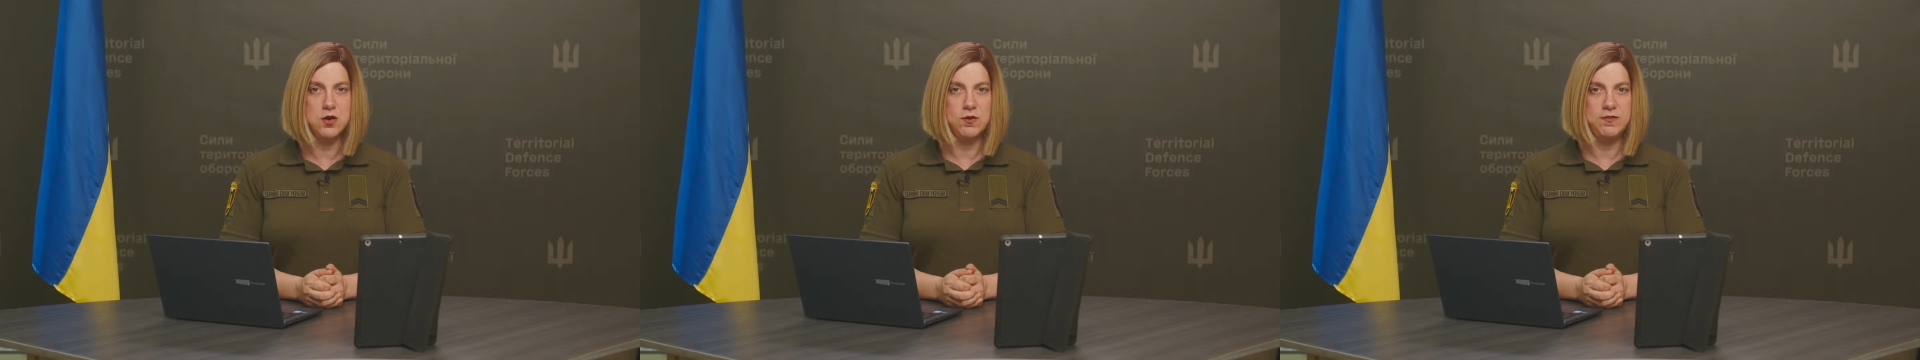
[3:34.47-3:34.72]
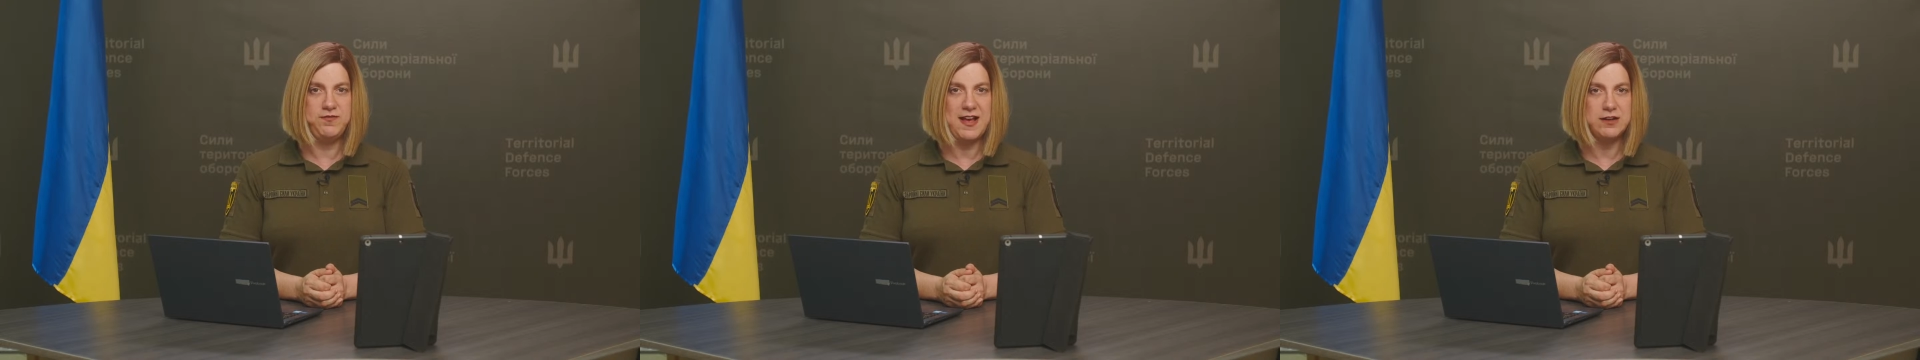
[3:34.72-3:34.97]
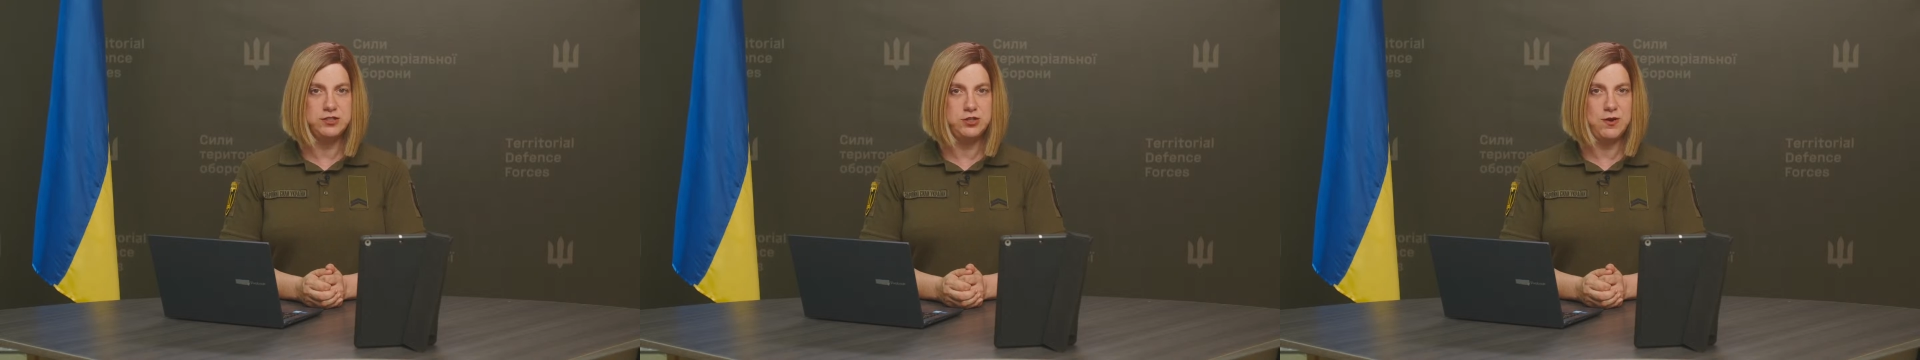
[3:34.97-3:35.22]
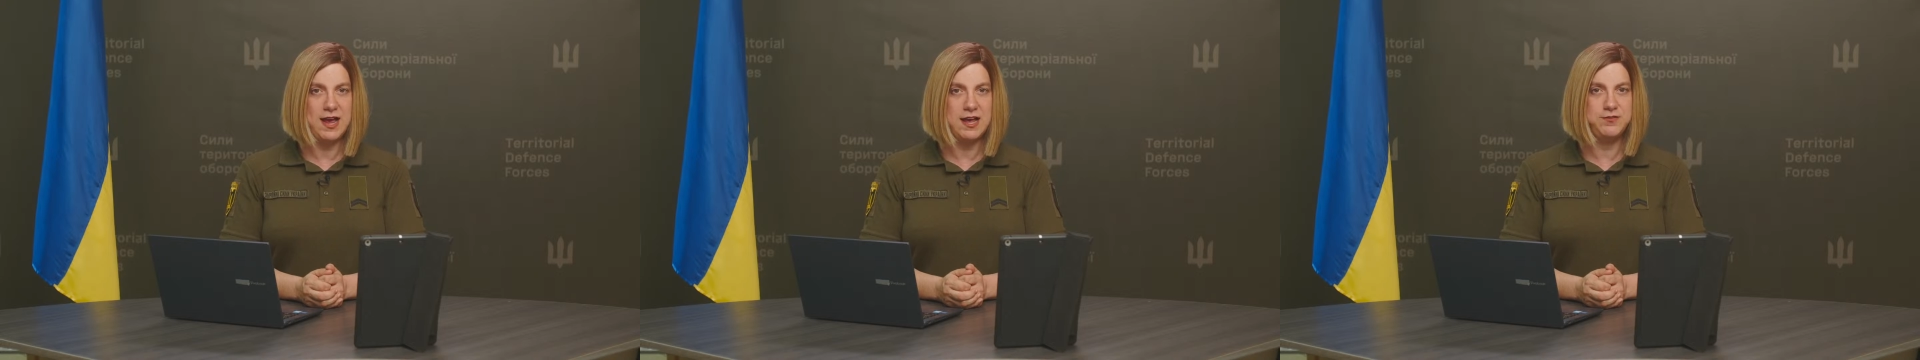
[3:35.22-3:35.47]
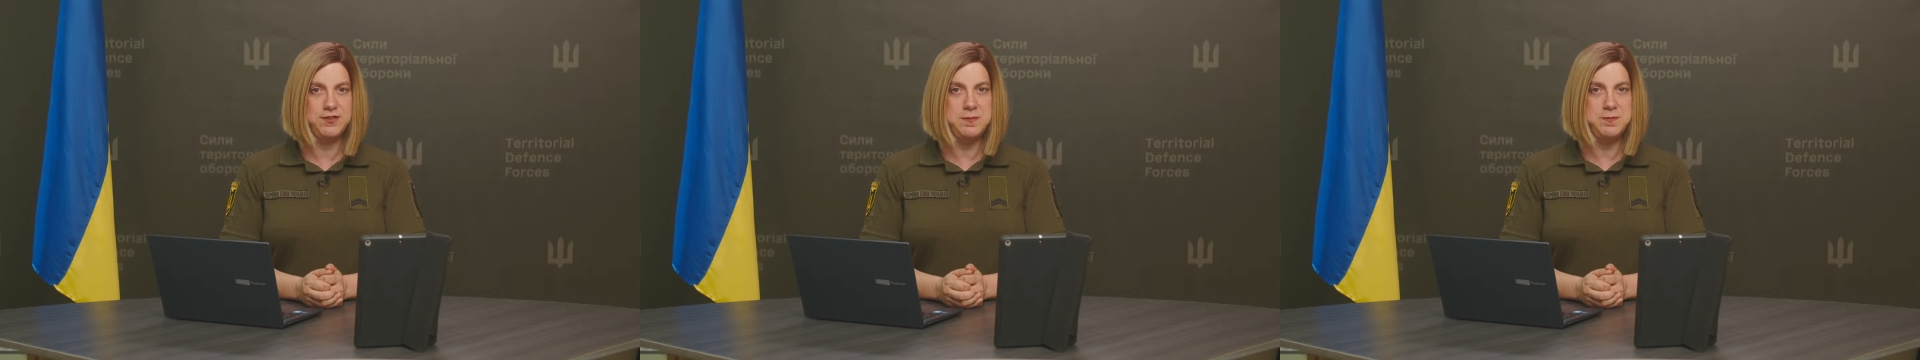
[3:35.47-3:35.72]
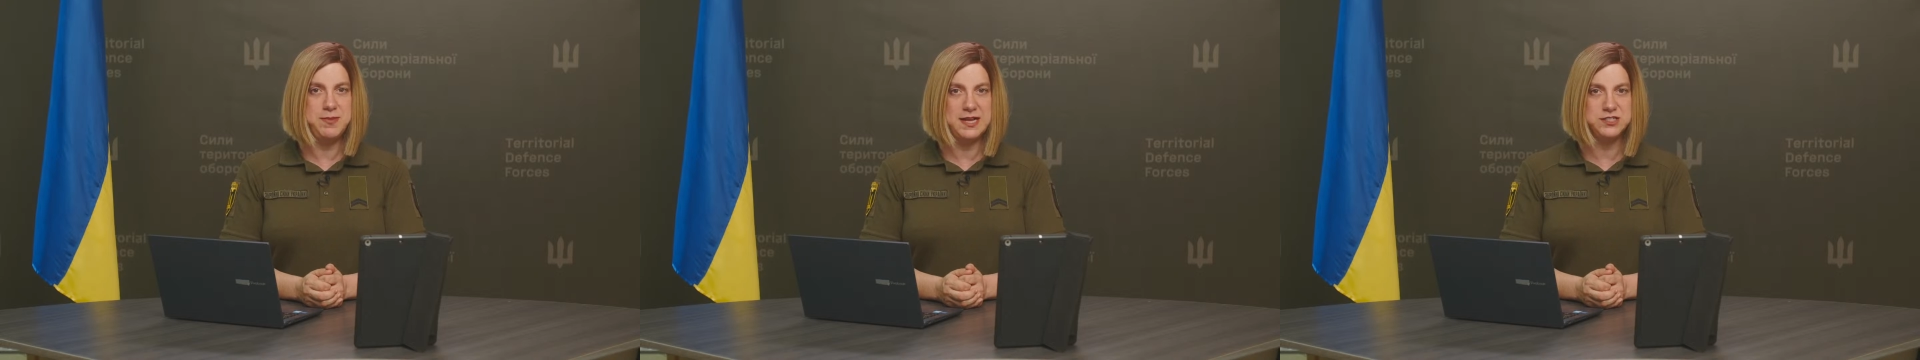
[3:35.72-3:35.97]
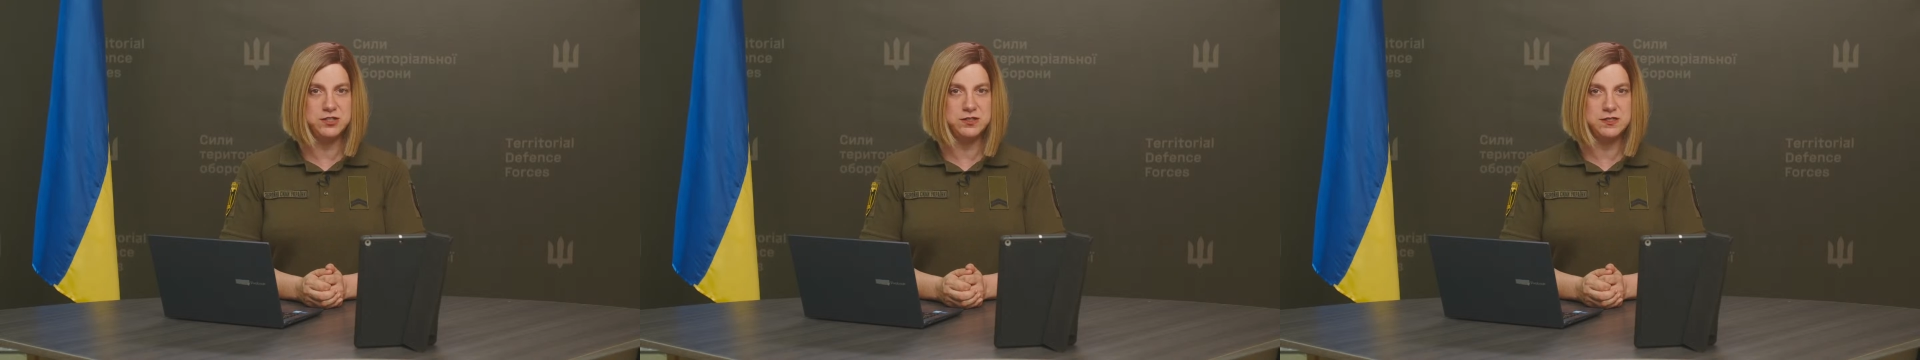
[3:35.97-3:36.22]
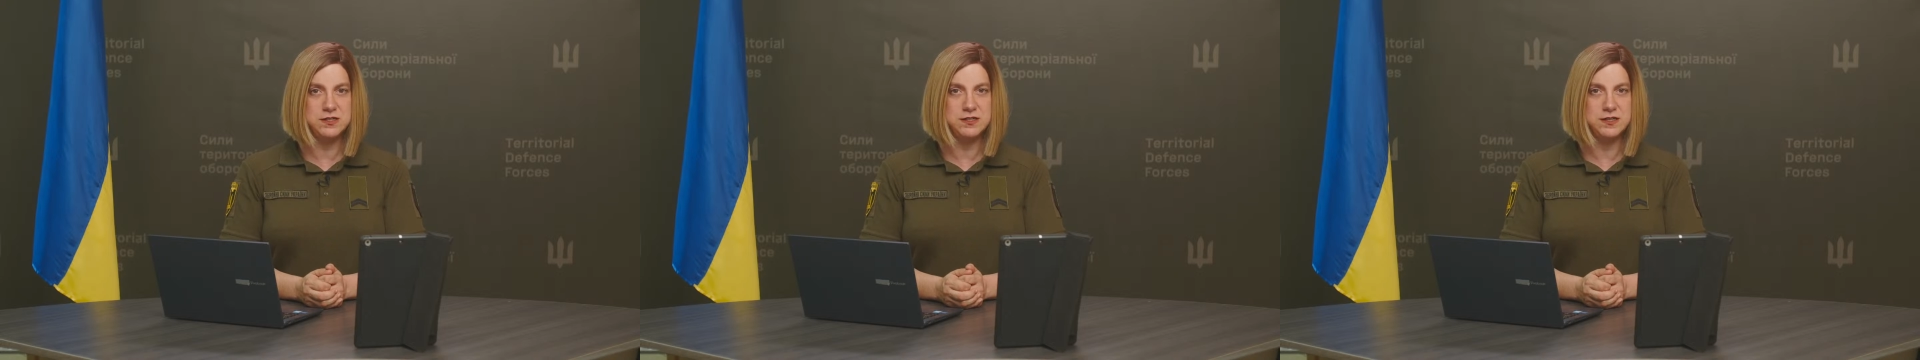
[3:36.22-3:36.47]
were found to have
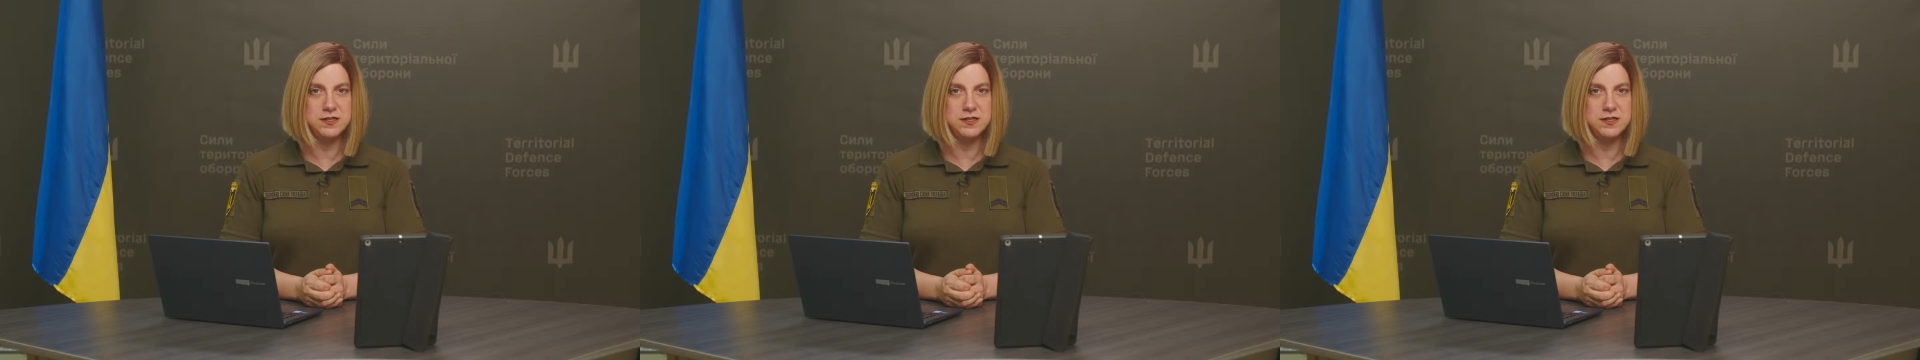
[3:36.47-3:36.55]
embezzled